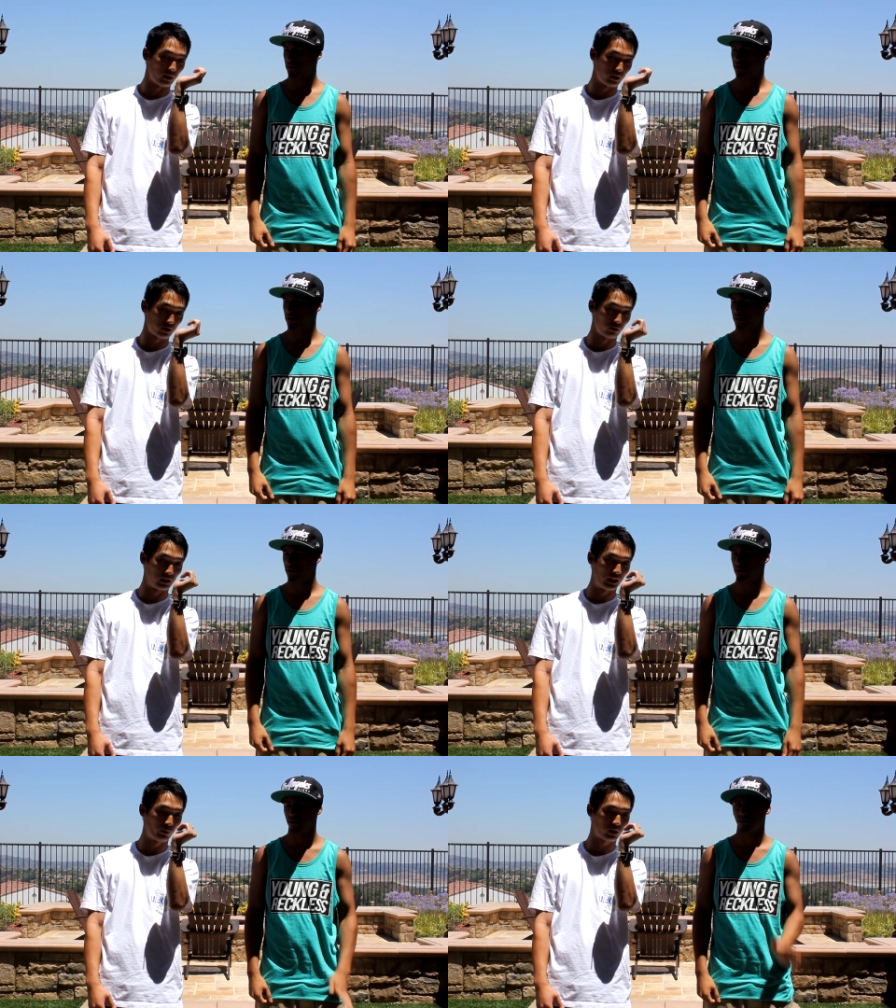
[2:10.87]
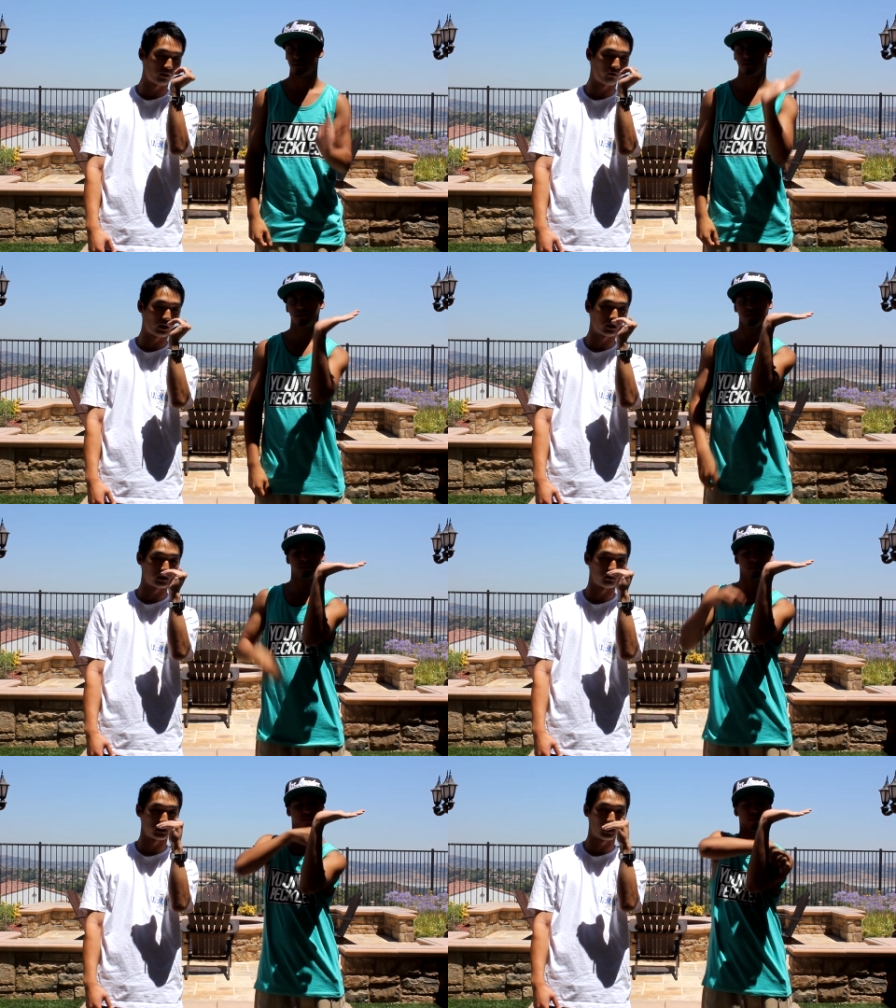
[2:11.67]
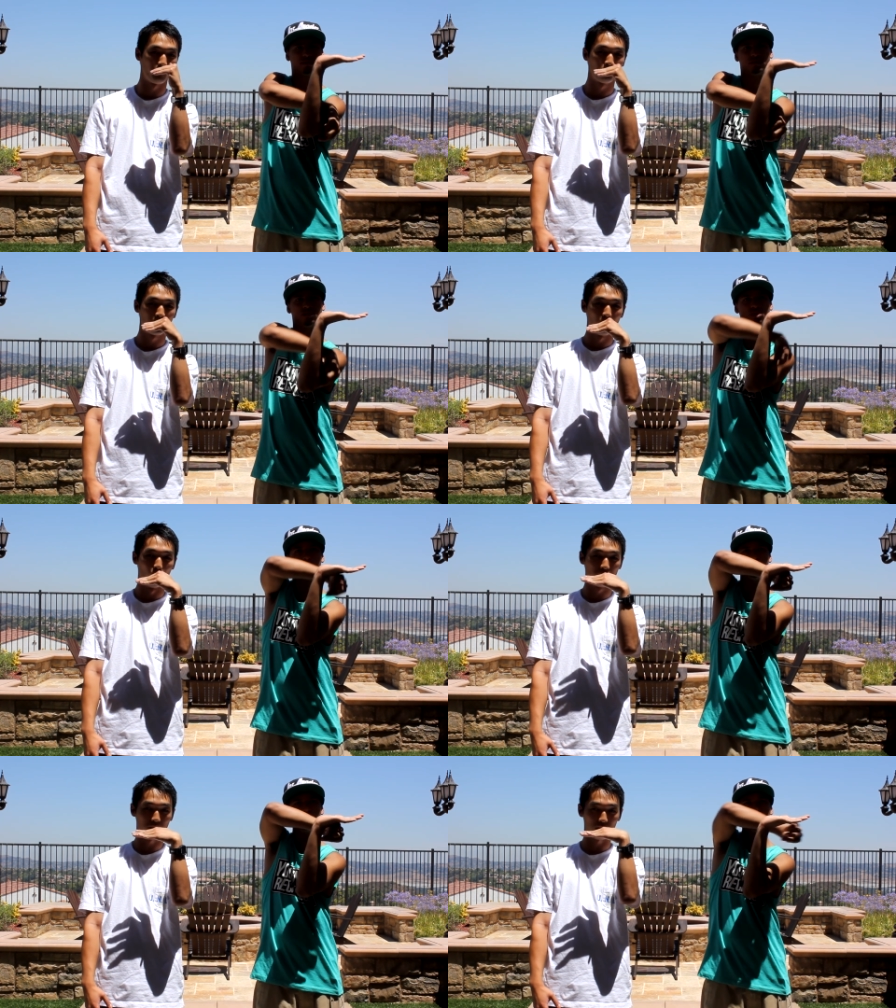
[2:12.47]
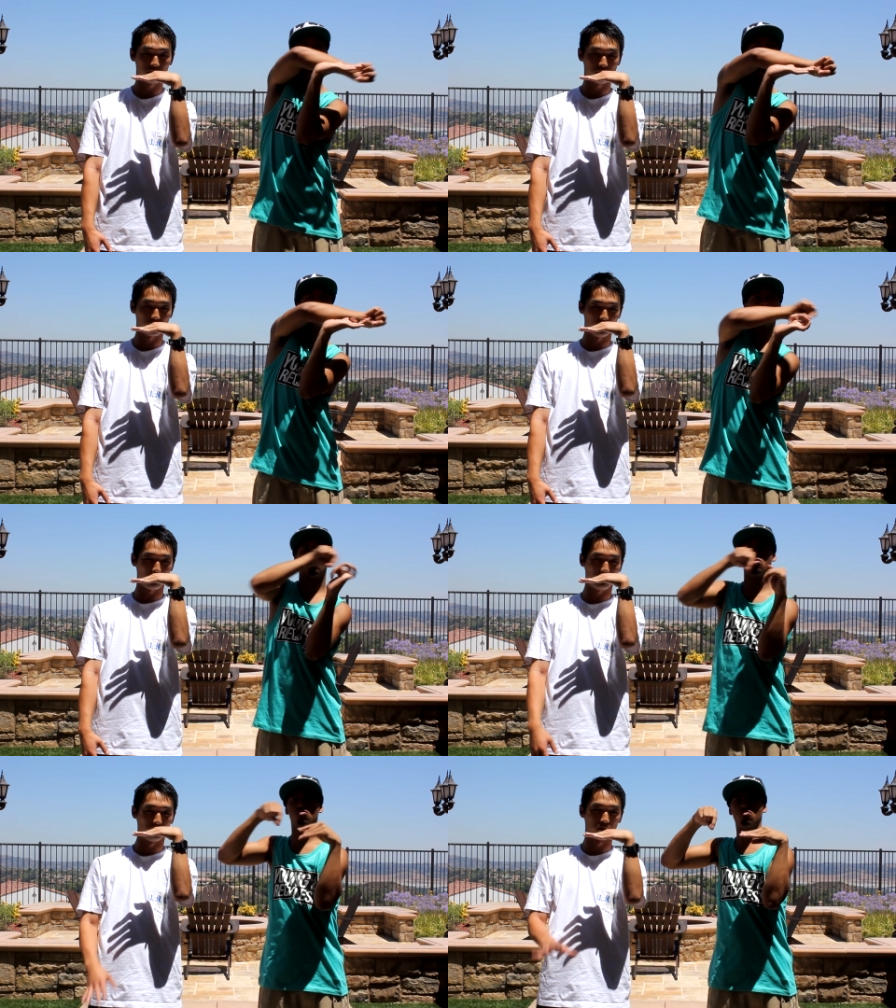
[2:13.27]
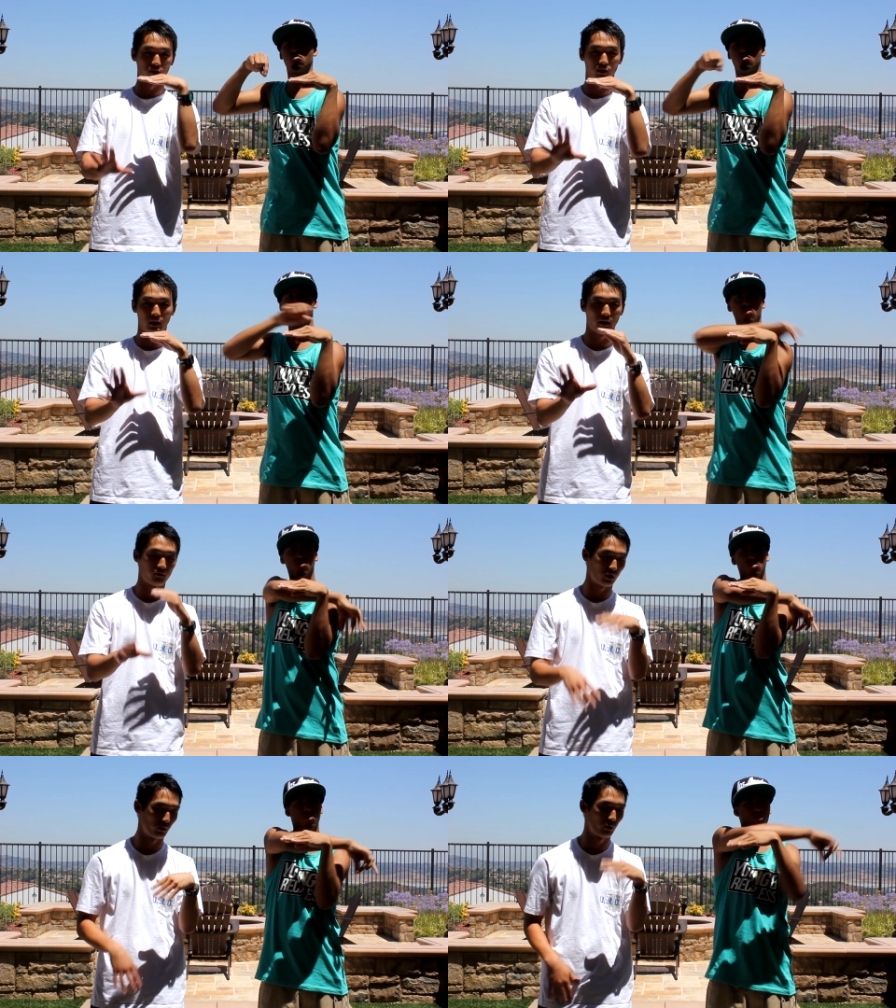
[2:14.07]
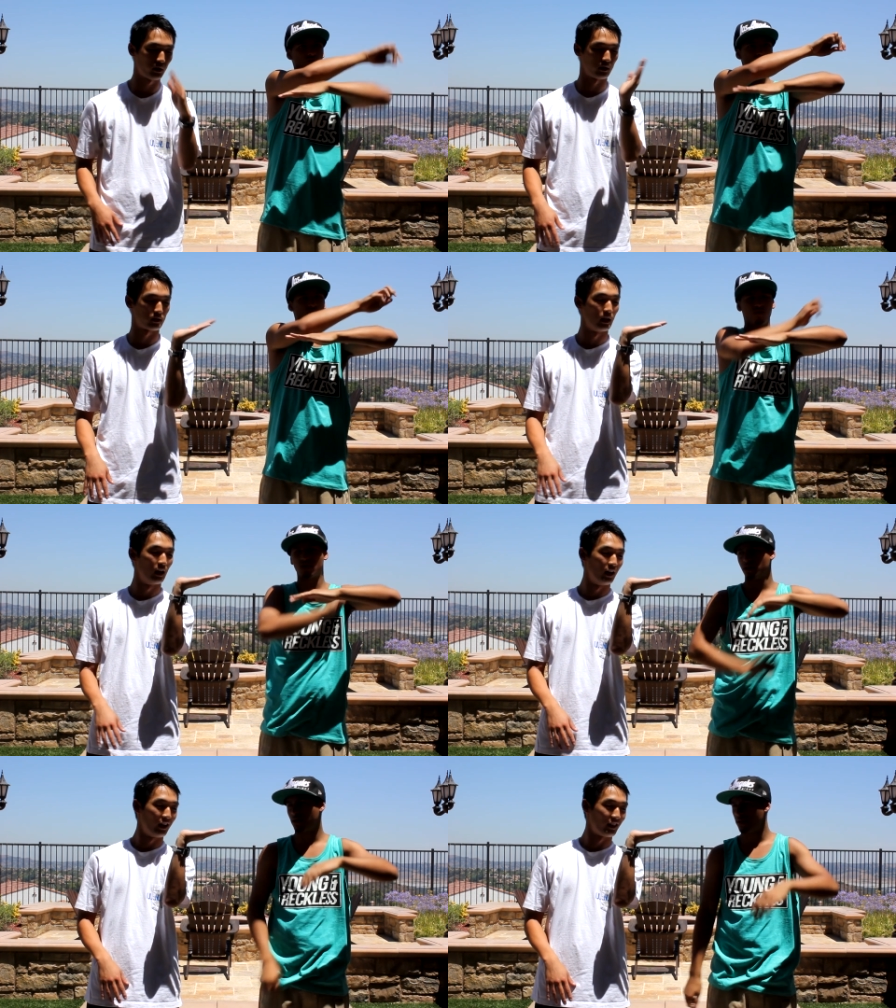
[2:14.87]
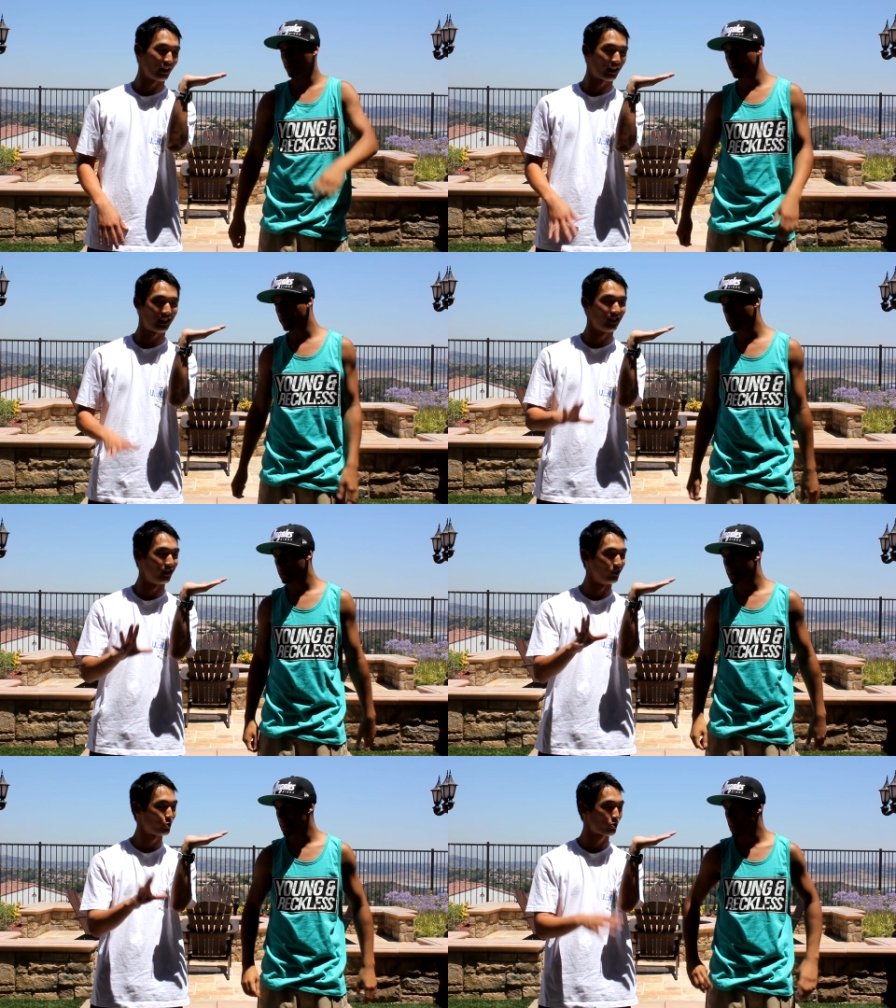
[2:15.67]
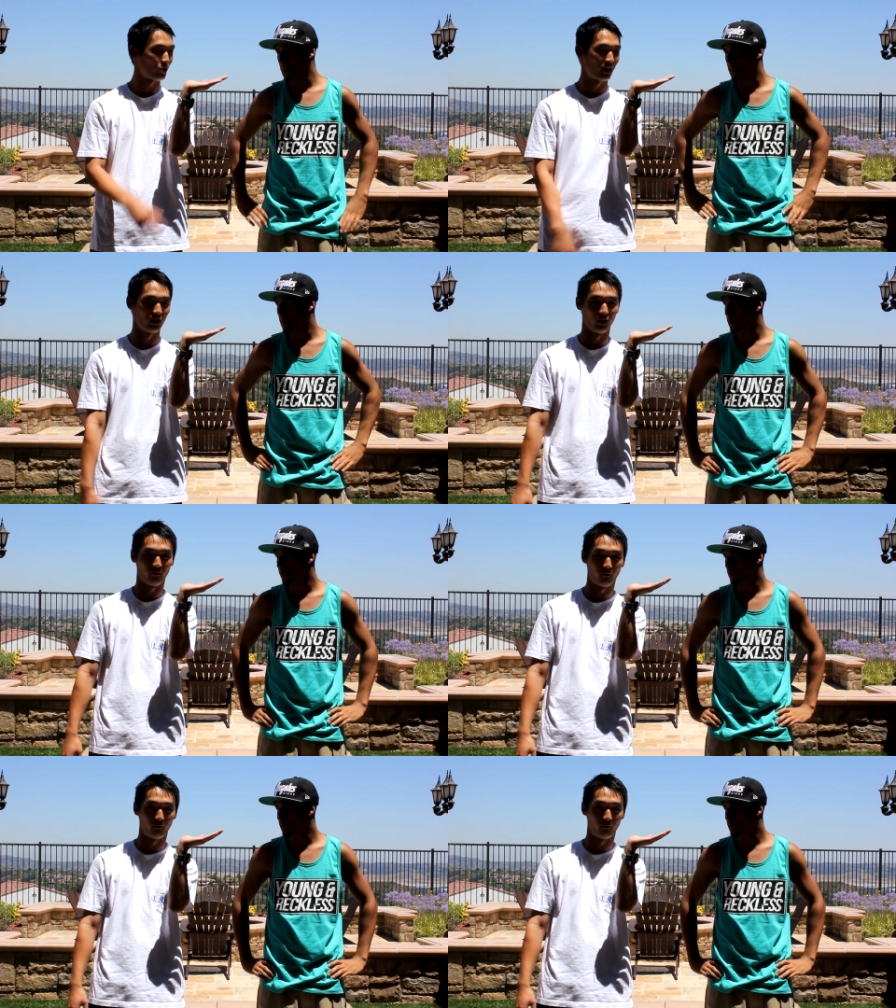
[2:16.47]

So lead with the fingertips, yeah? One thing I've seen a lot of people do and have trouble with is they kind of try to